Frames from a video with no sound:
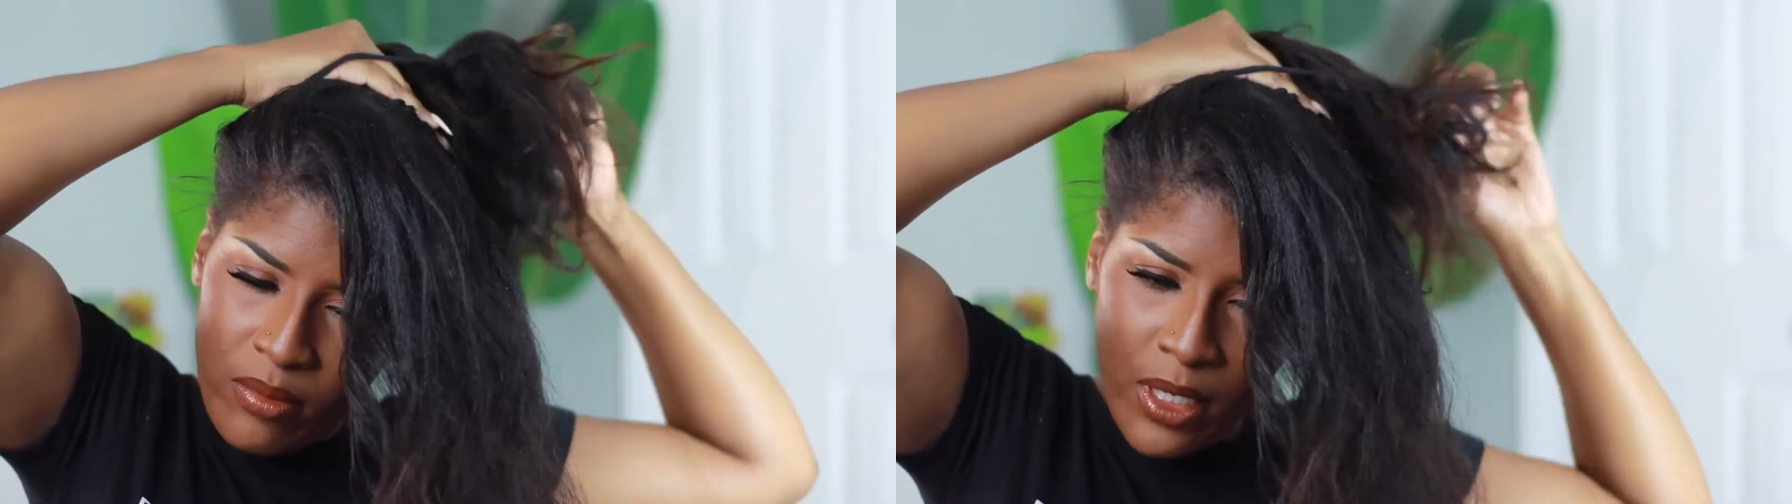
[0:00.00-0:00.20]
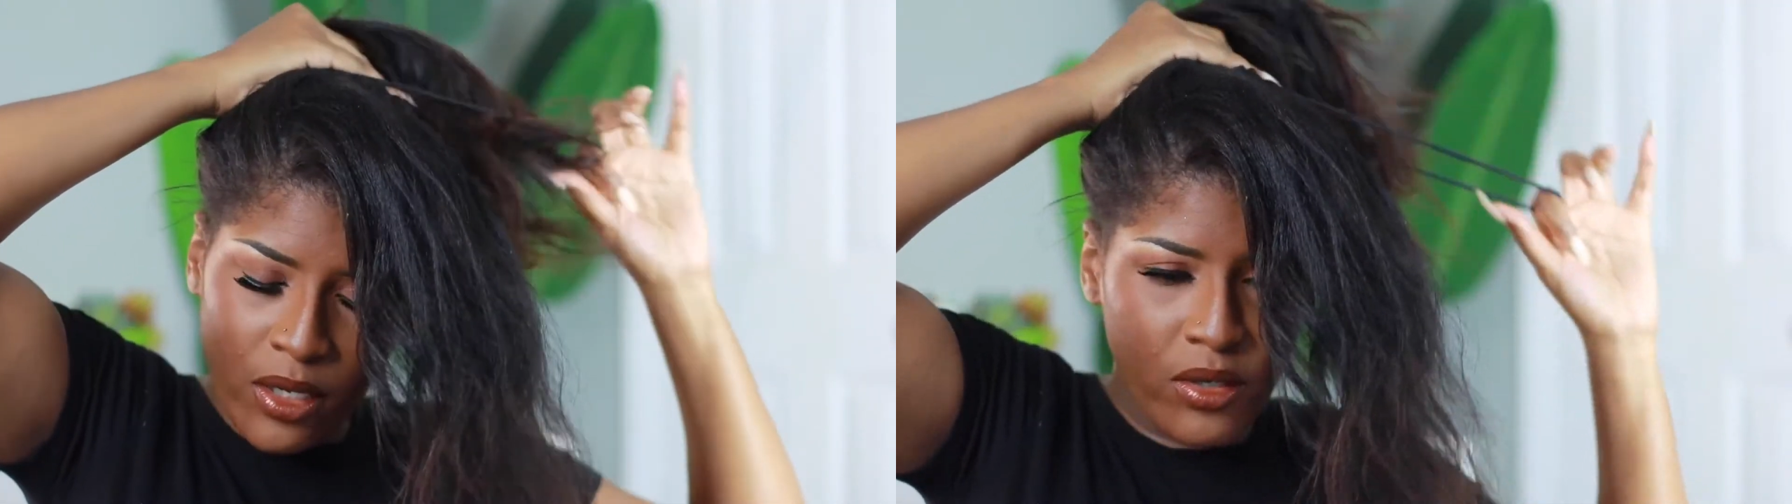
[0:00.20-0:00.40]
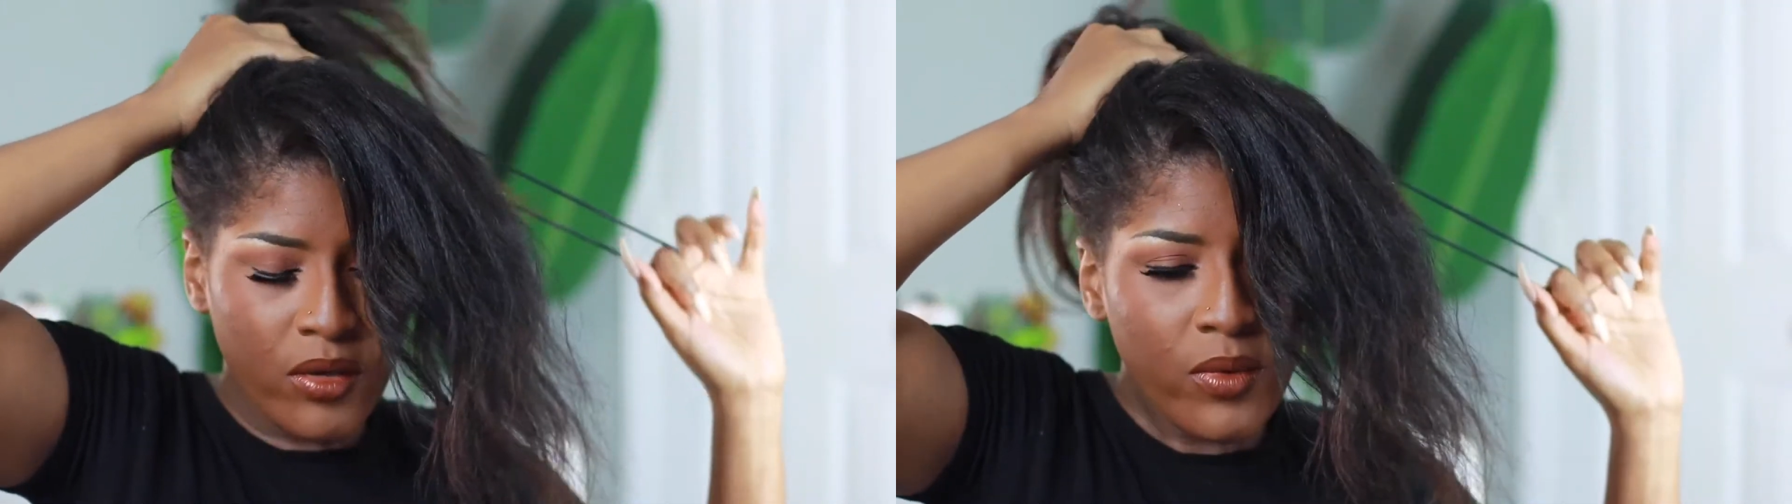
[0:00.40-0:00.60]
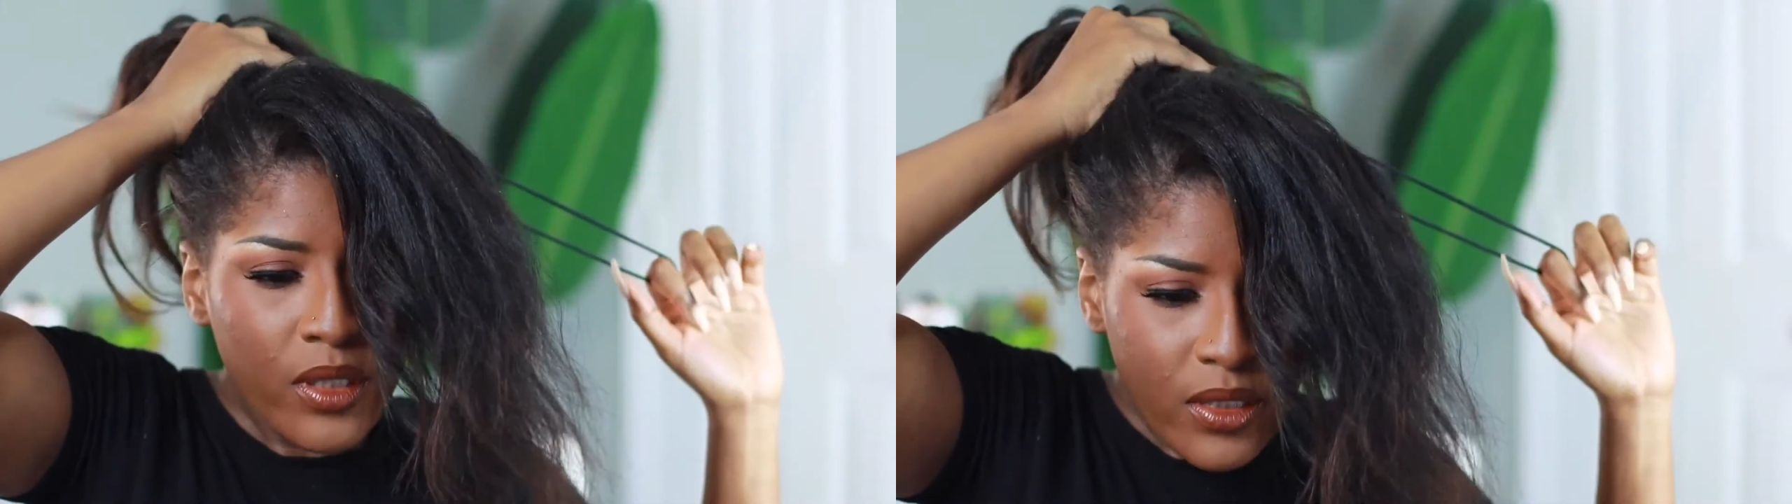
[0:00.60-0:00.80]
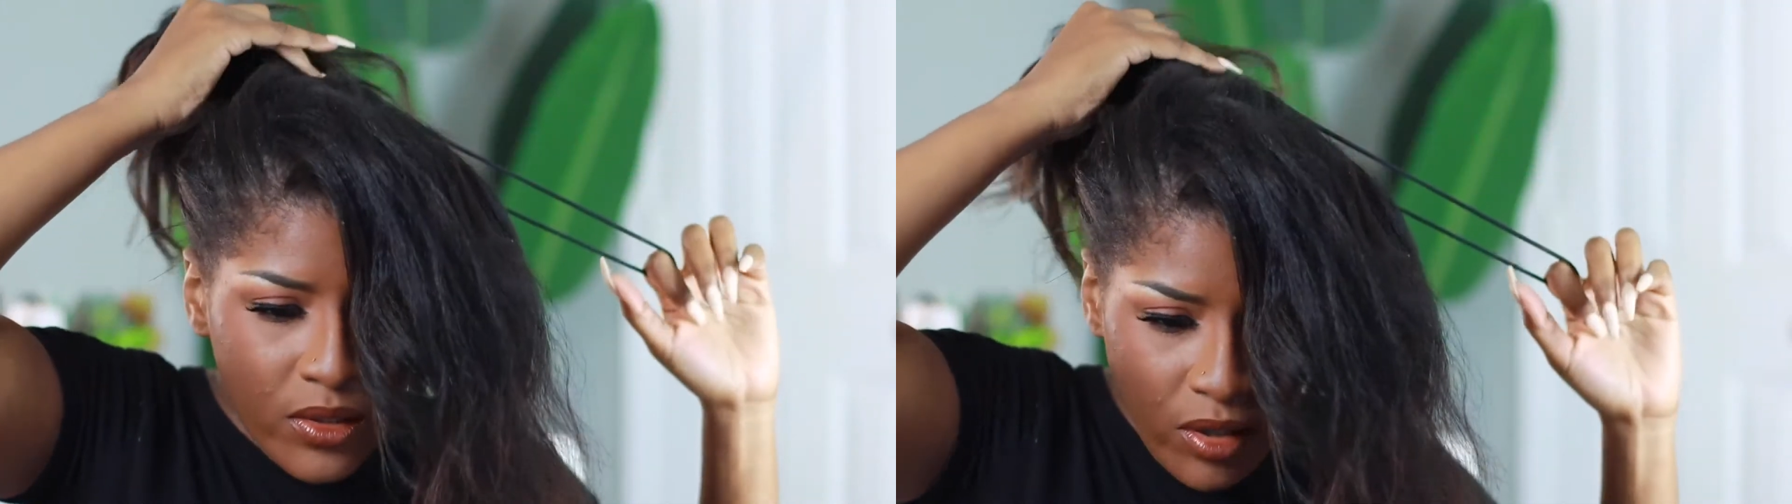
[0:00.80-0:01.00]
I'm not going to
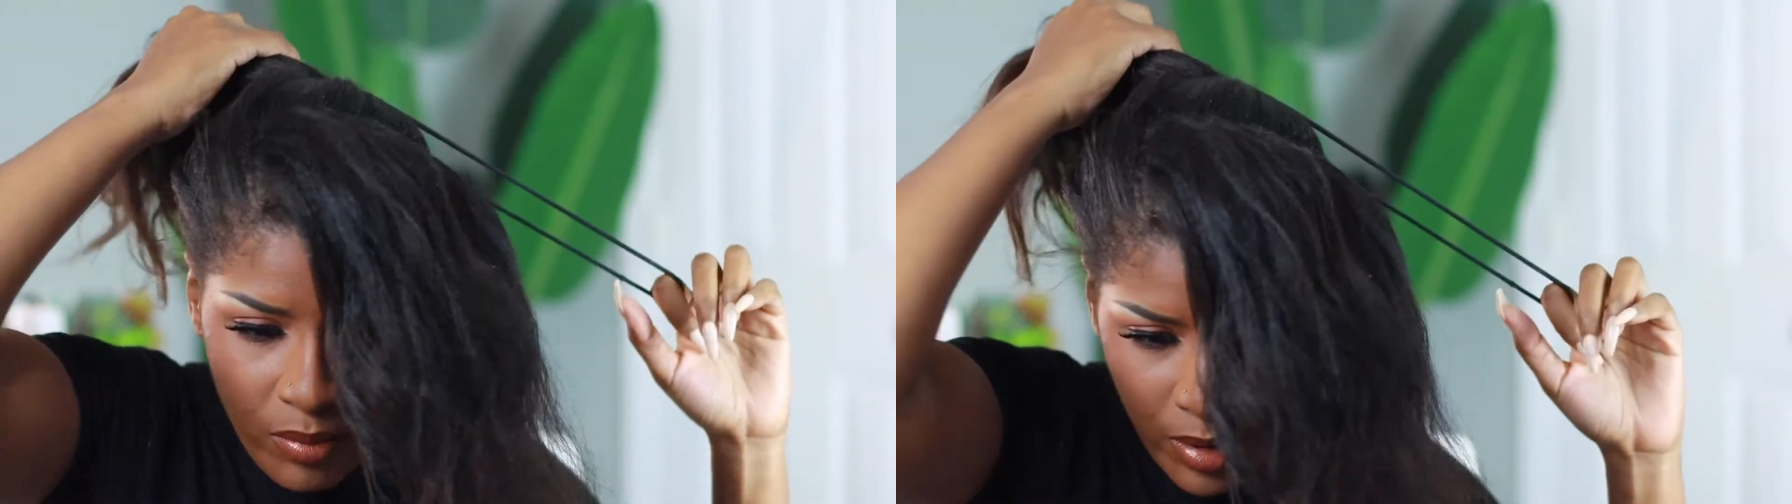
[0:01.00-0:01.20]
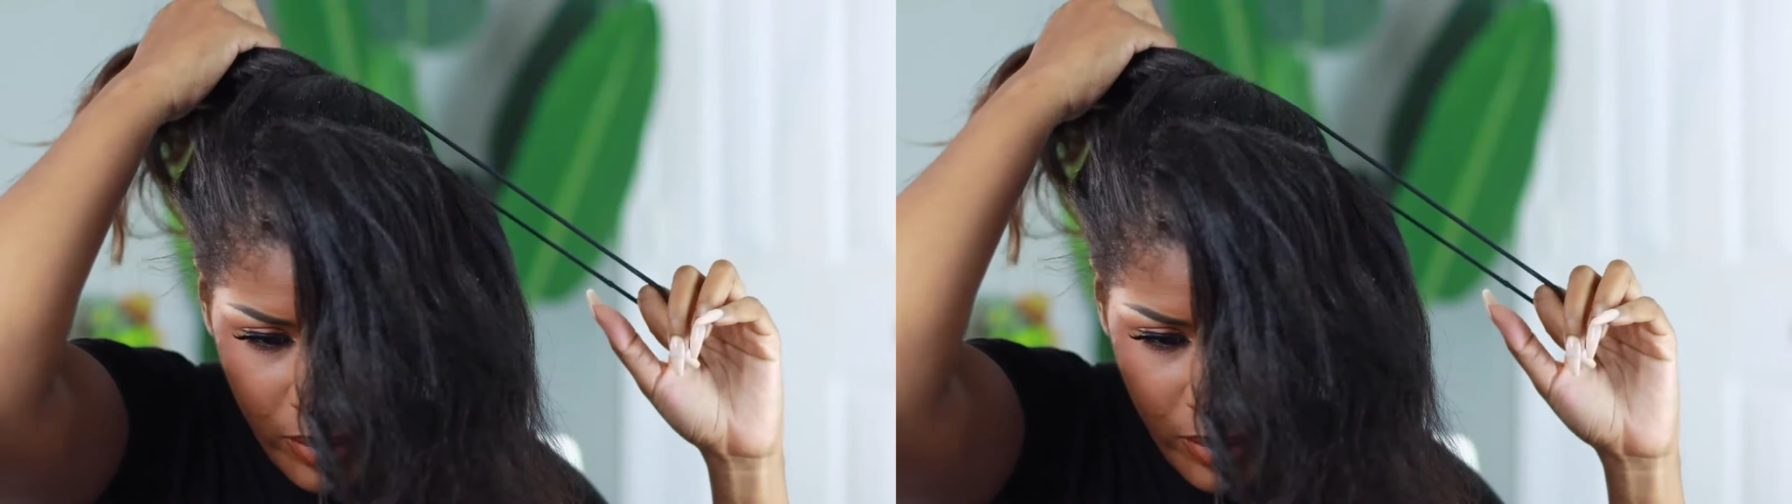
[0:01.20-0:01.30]
really start my